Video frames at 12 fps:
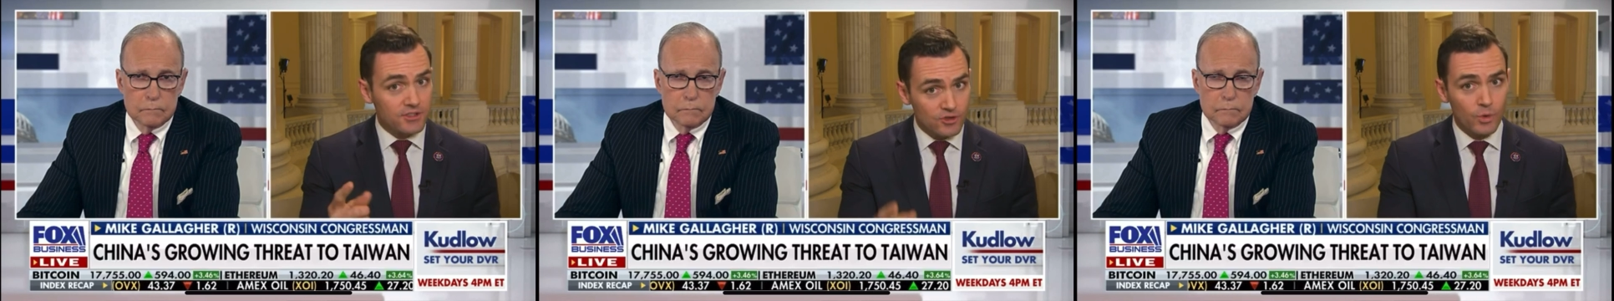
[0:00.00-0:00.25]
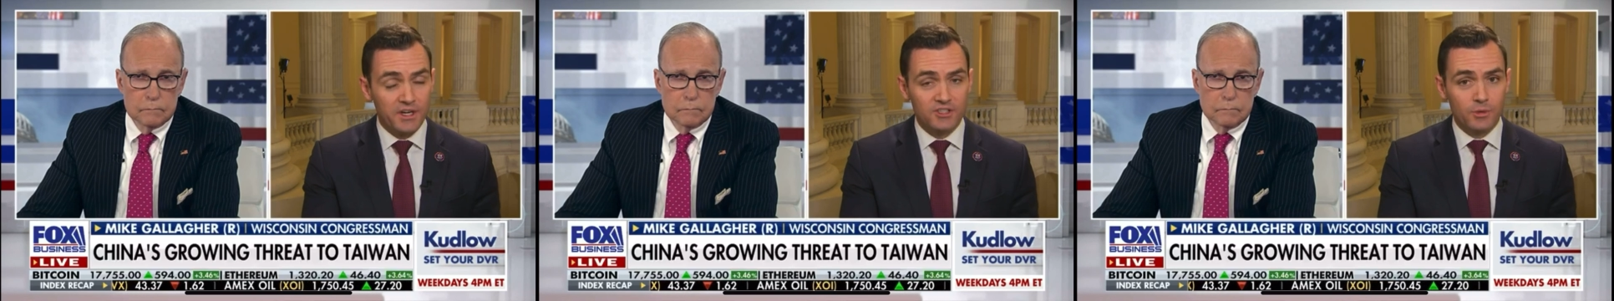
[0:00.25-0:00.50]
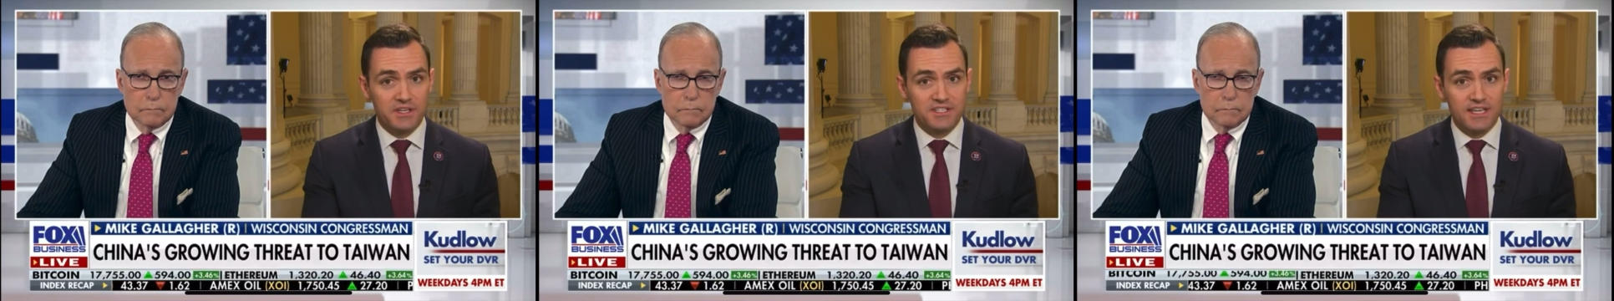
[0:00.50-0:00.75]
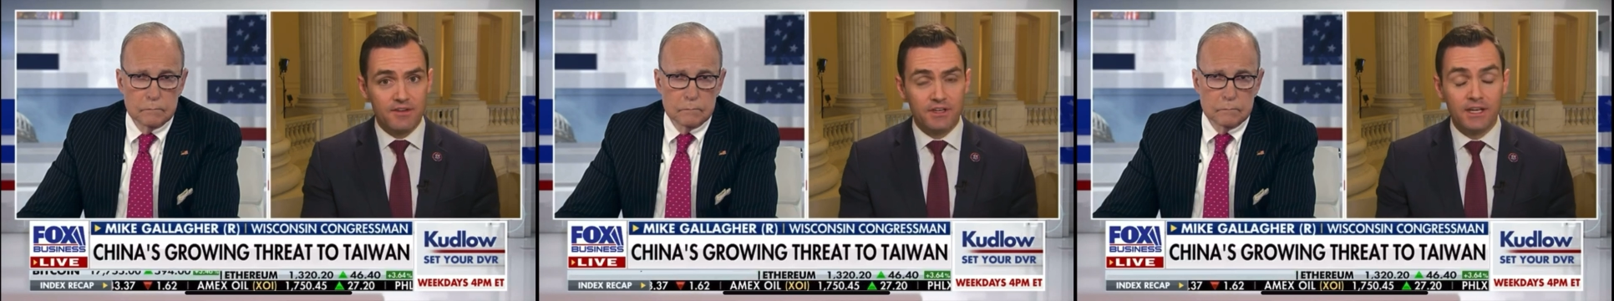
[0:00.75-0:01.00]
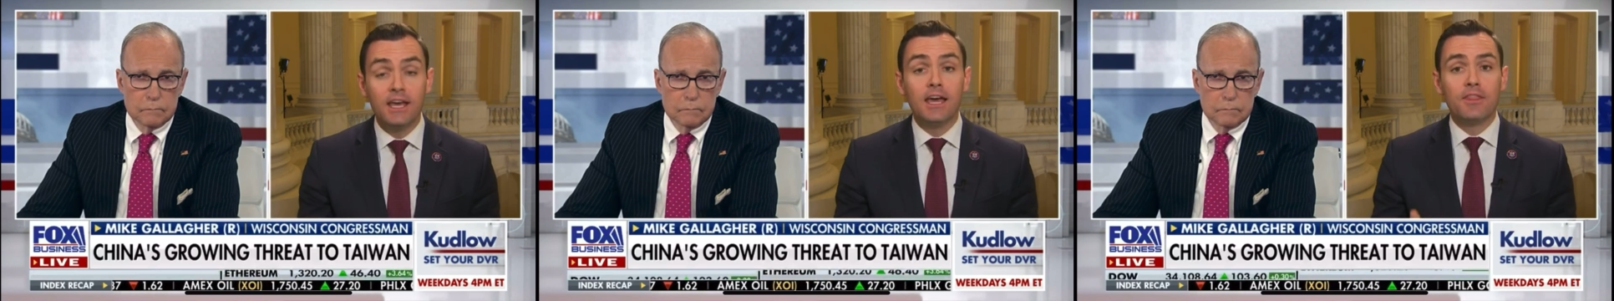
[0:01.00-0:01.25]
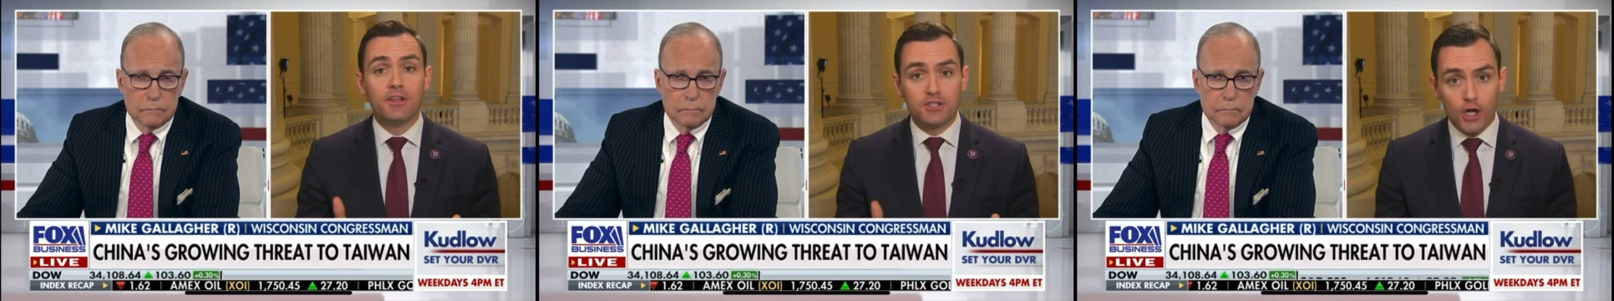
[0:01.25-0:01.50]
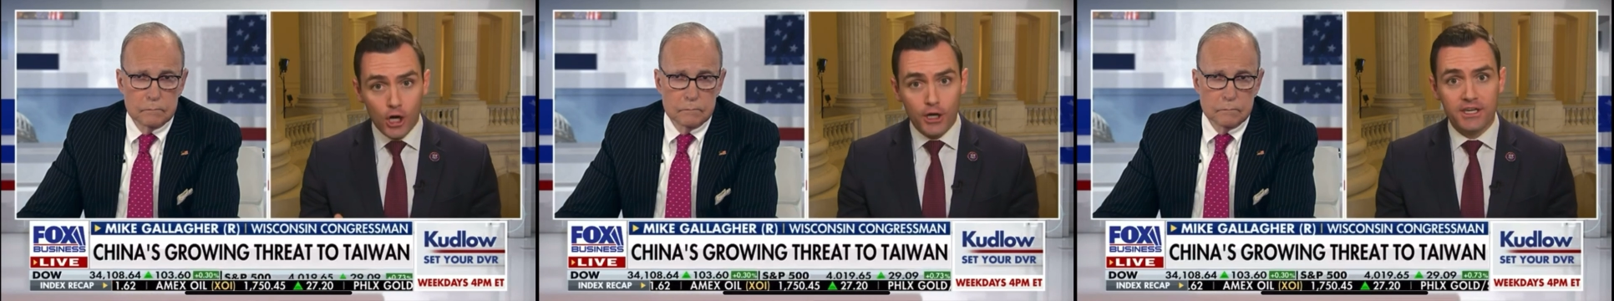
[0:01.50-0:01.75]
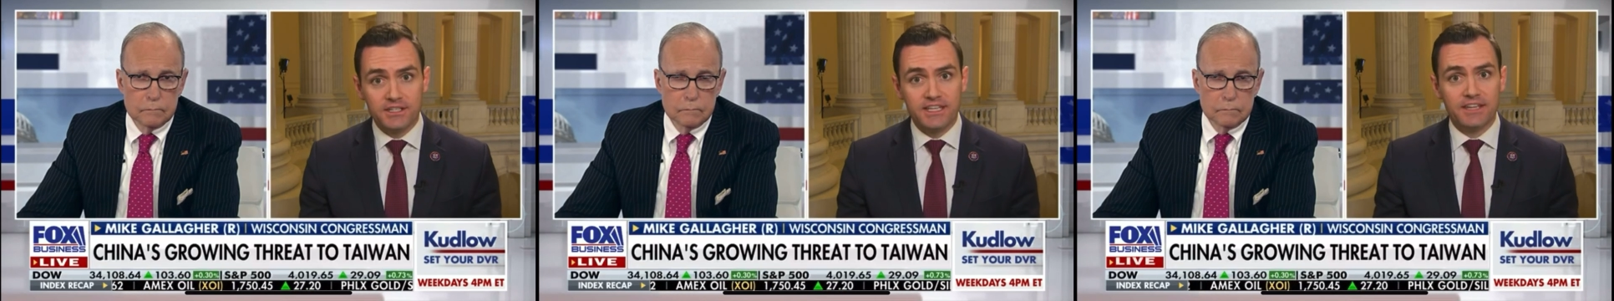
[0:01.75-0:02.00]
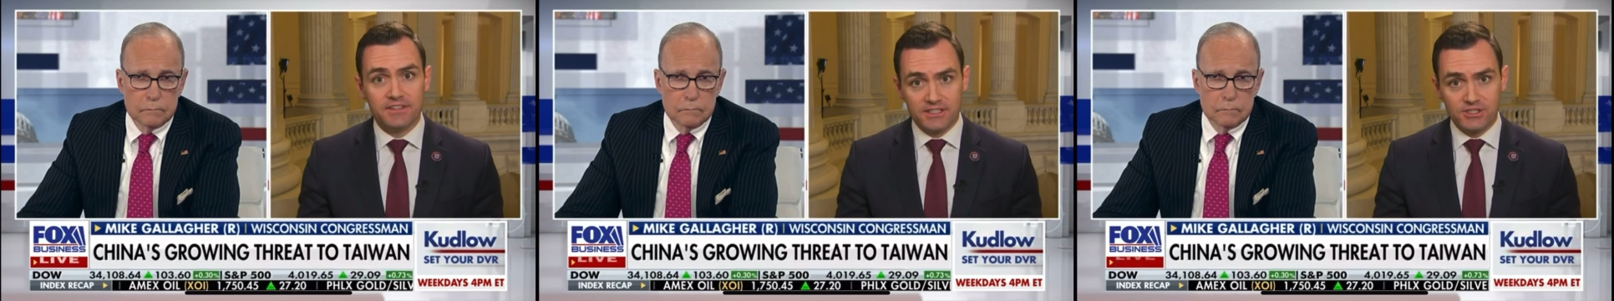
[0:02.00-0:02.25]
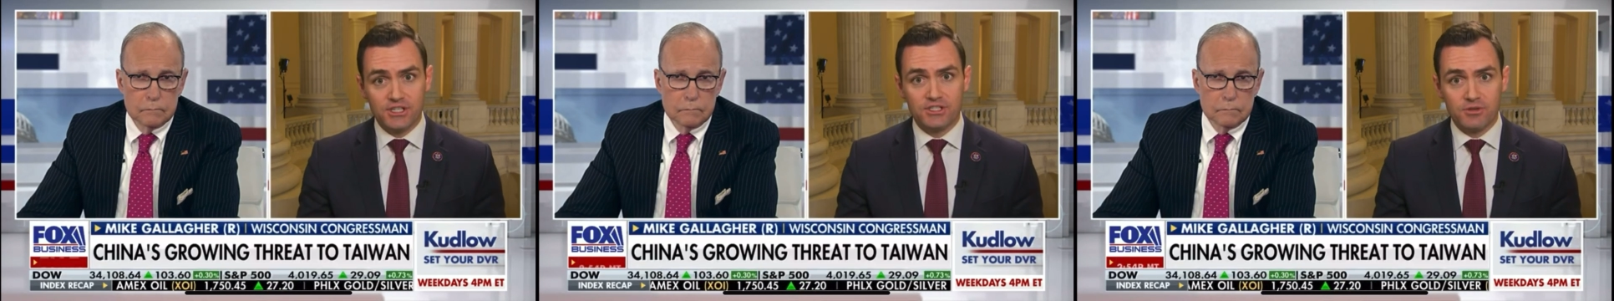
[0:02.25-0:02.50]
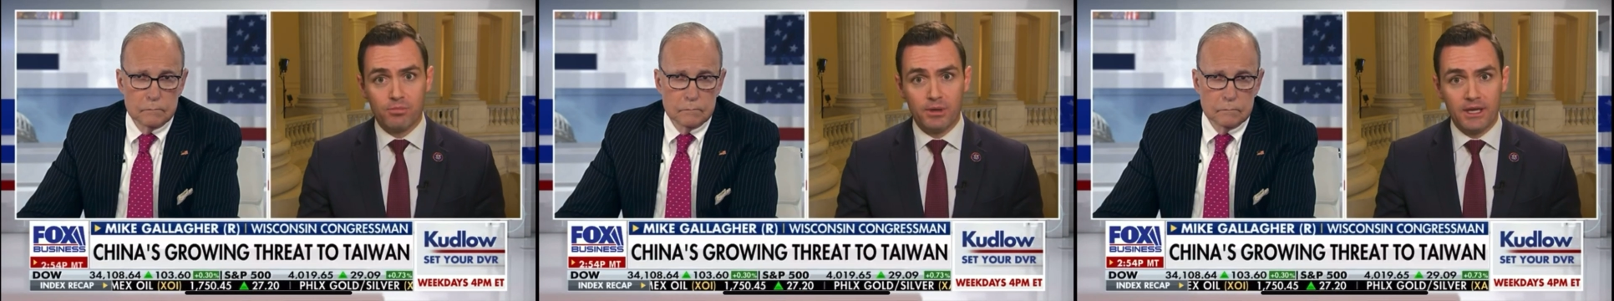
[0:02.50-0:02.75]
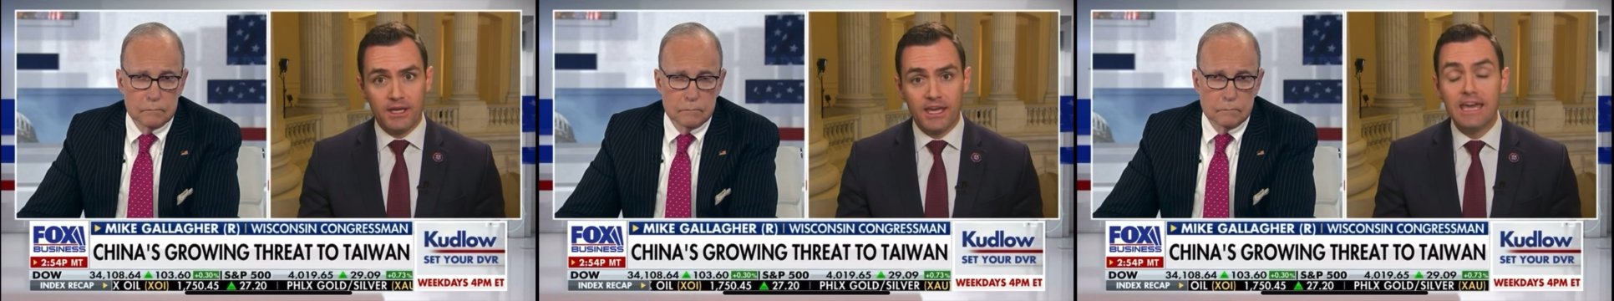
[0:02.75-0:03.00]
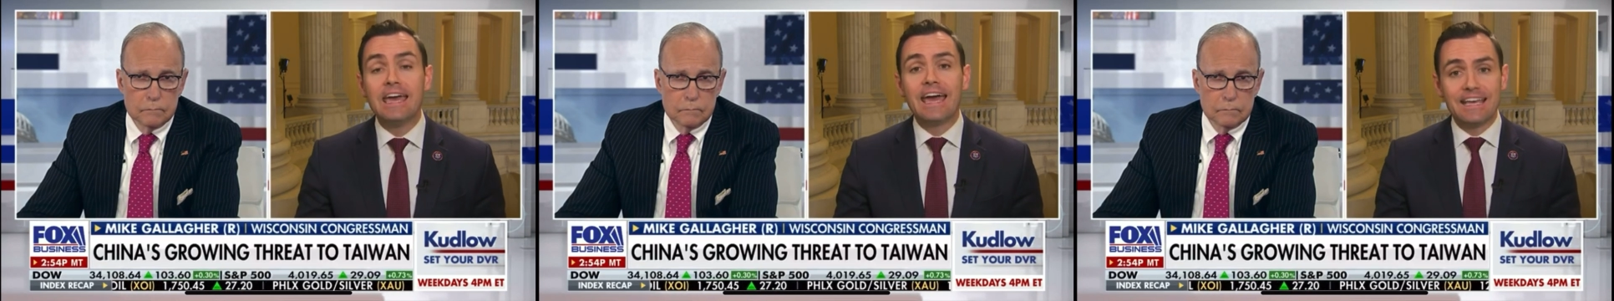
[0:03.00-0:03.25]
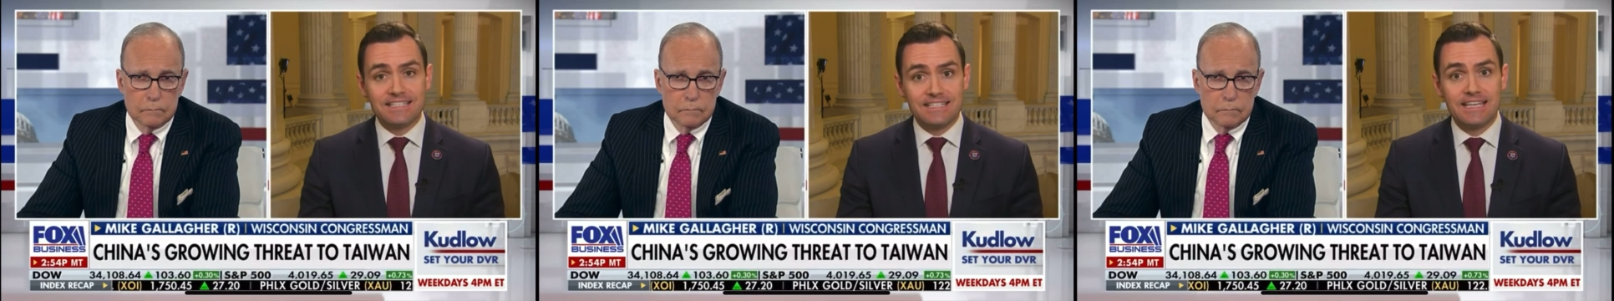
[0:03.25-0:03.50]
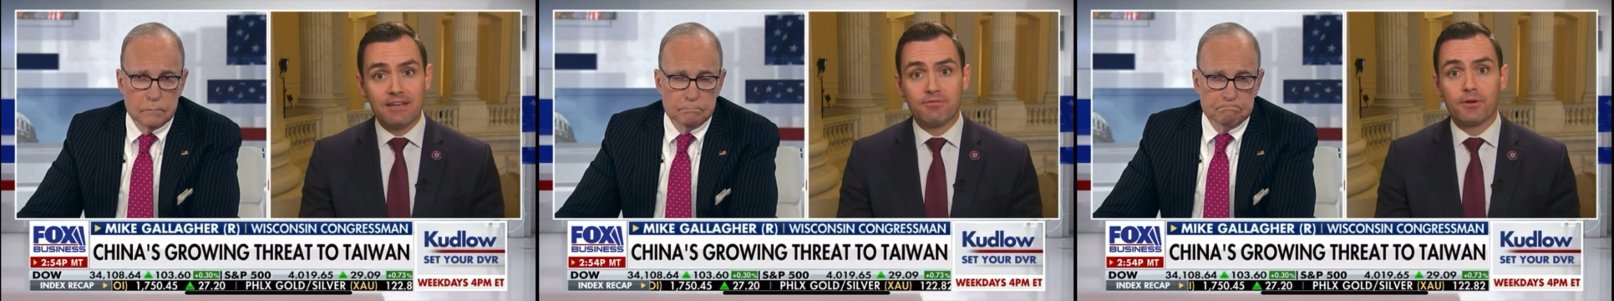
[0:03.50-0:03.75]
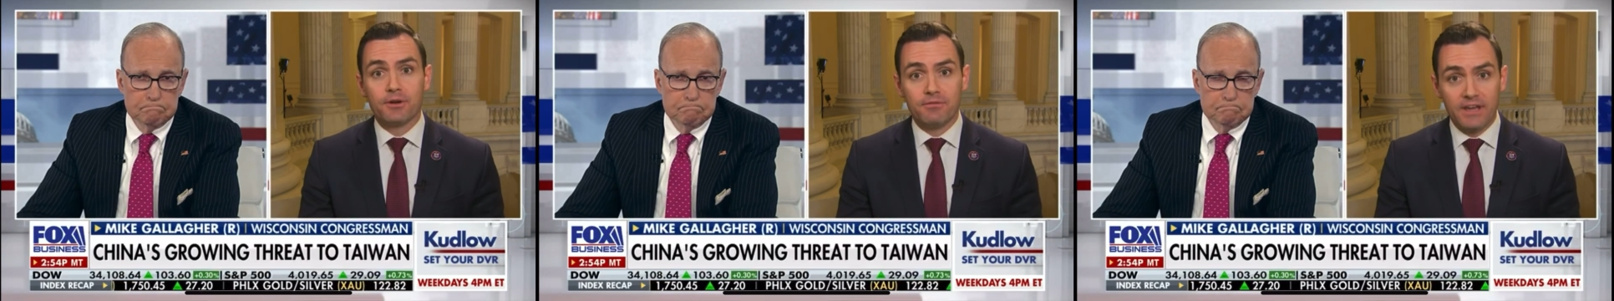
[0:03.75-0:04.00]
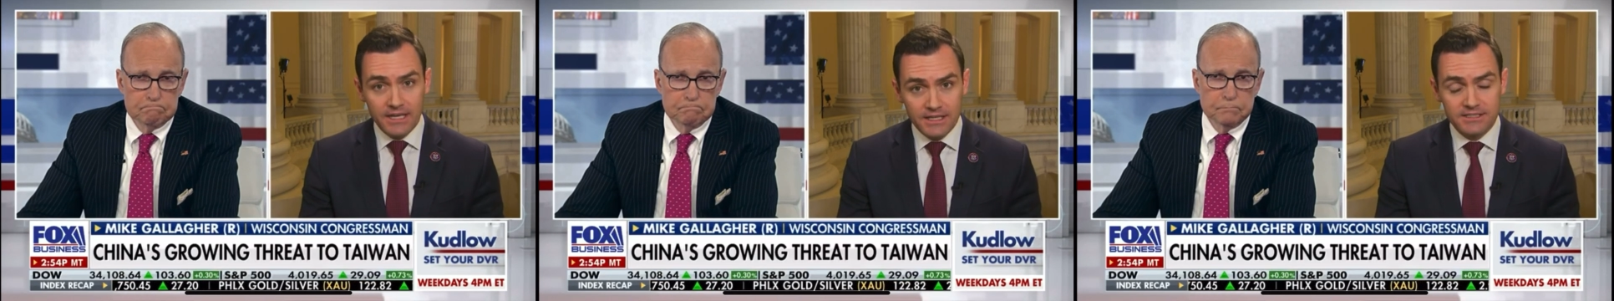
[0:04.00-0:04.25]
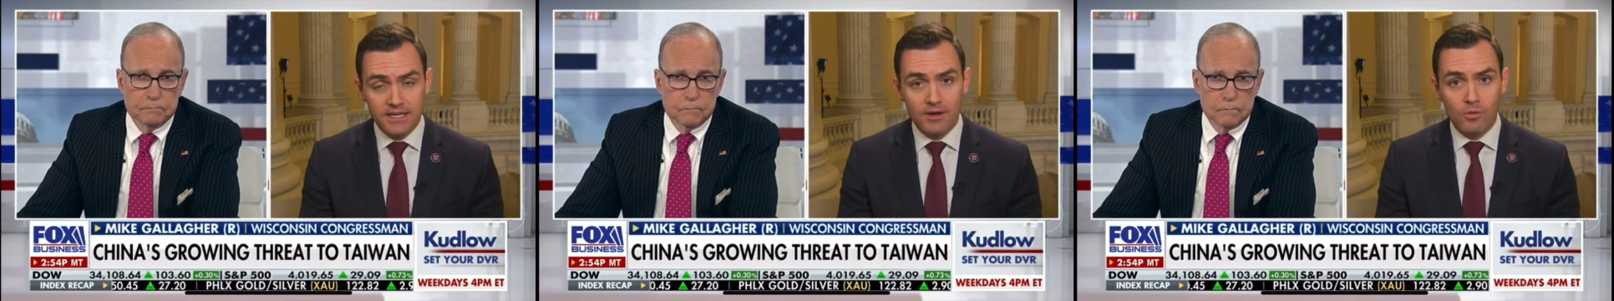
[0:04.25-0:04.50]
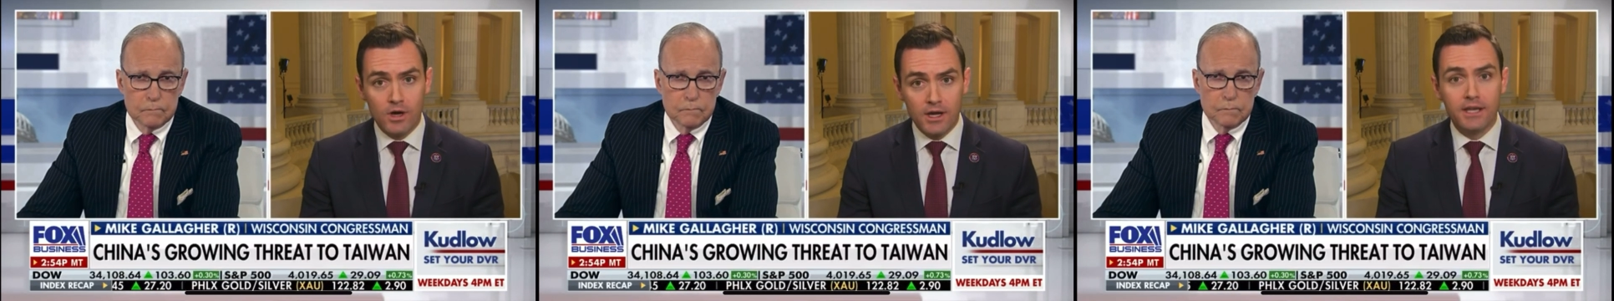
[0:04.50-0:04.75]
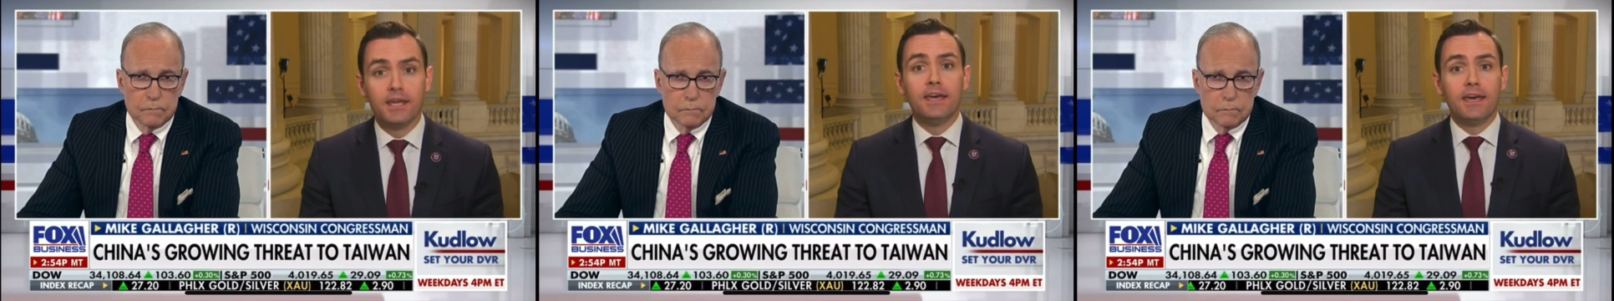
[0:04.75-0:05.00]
Speaker 1: In 2027, the target date that Xi Jinping has set for invading Taiwan,